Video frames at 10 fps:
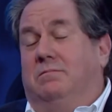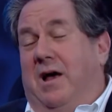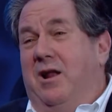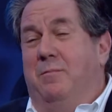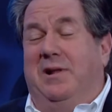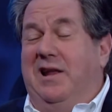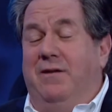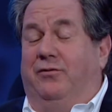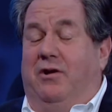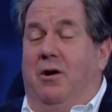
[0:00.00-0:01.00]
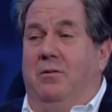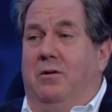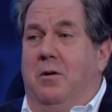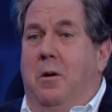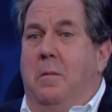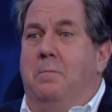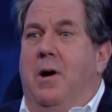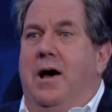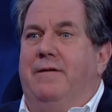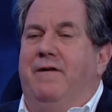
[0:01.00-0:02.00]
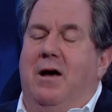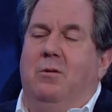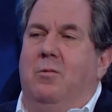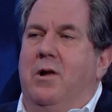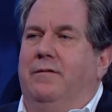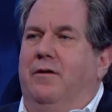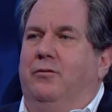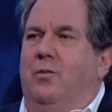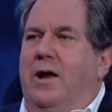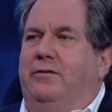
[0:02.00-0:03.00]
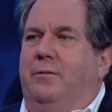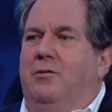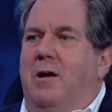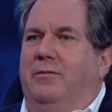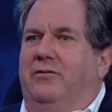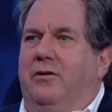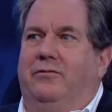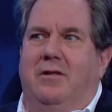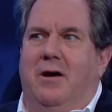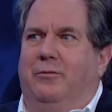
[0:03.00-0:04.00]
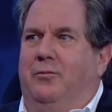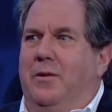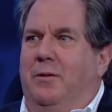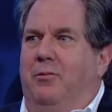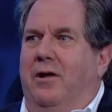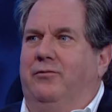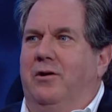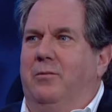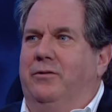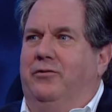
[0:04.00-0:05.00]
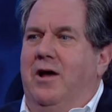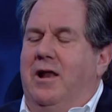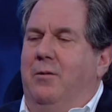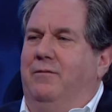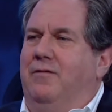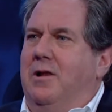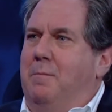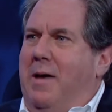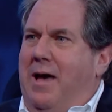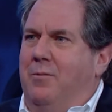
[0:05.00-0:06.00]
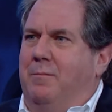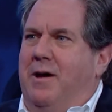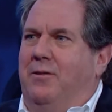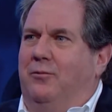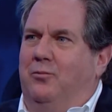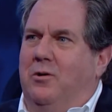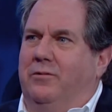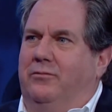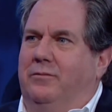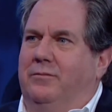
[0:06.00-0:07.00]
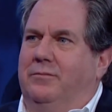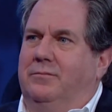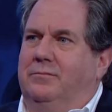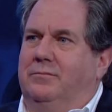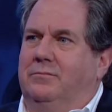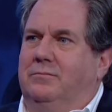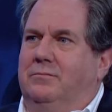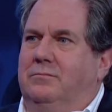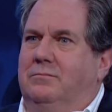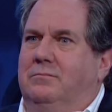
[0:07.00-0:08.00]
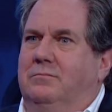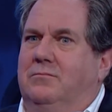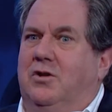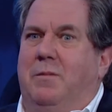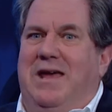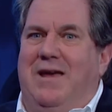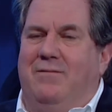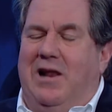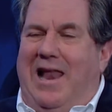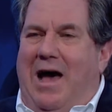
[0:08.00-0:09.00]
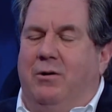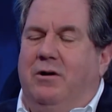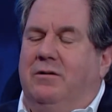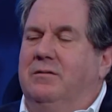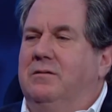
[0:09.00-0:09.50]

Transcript: I don't believe so. But if I were one of those white supremacists and that was what the president would said, I would feel empowered by those words. To do what? To be even louder